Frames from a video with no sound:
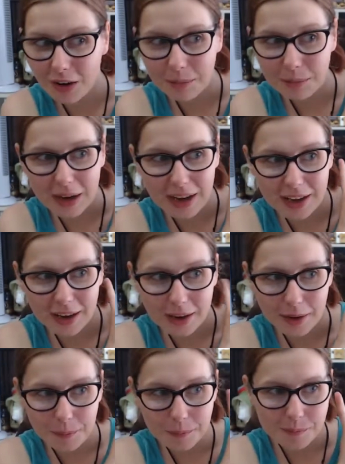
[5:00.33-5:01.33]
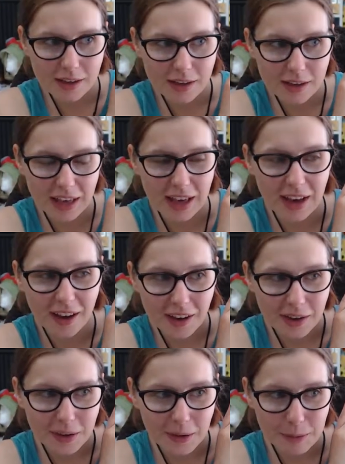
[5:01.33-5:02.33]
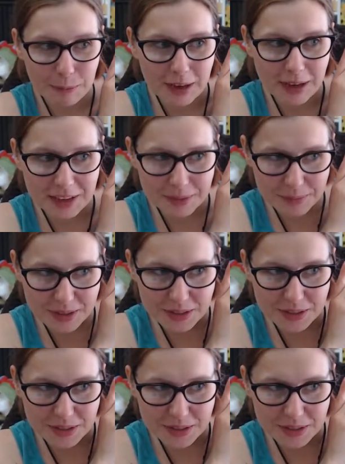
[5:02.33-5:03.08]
my um, yeah, all my Pikachu